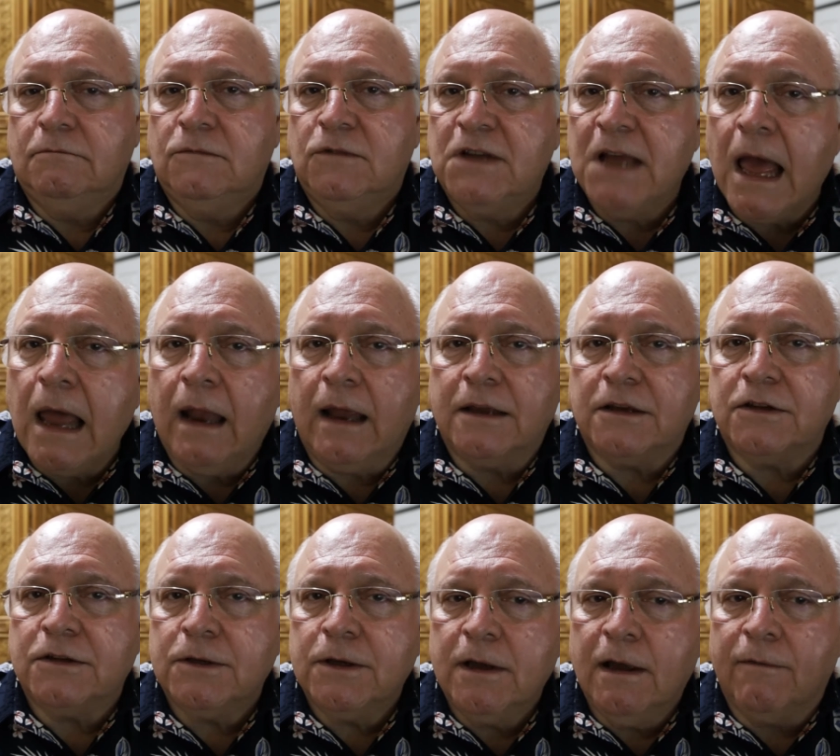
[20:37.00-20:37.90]
tell
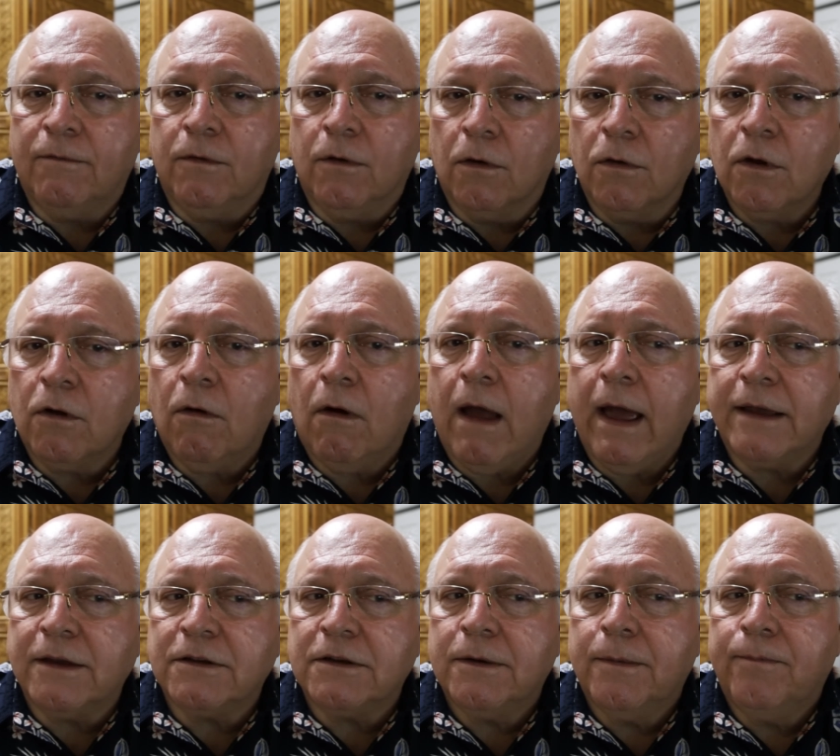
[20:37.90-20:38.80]
us if you're the
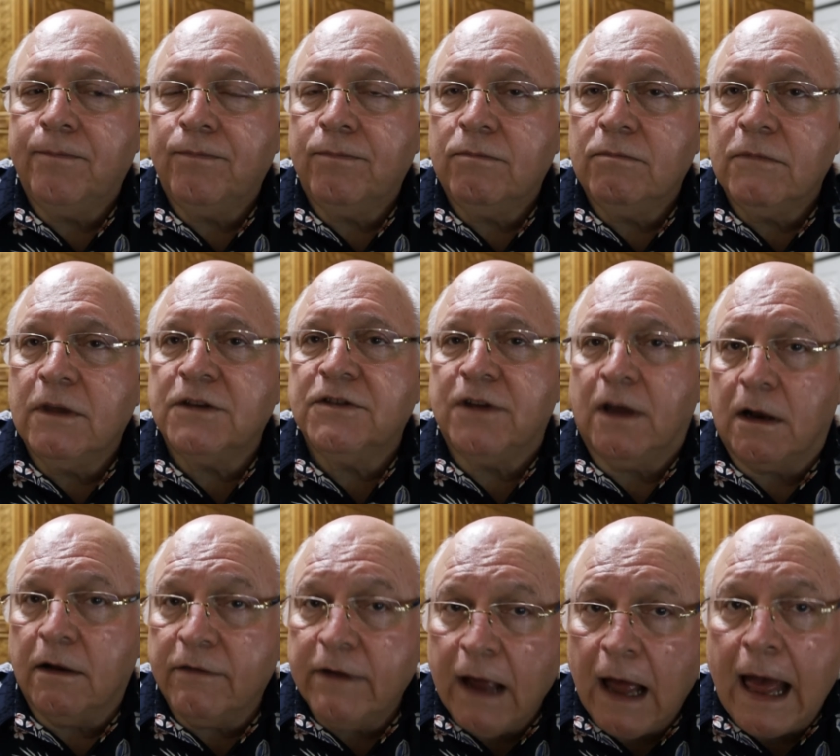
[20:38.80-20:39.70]
Christ, the Son
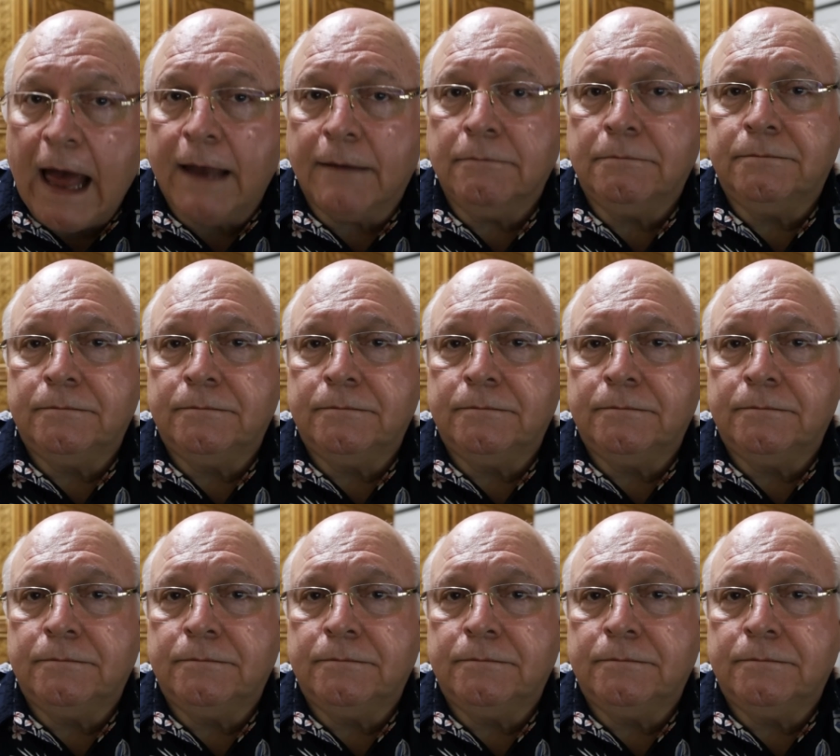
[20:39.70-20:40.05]
of God.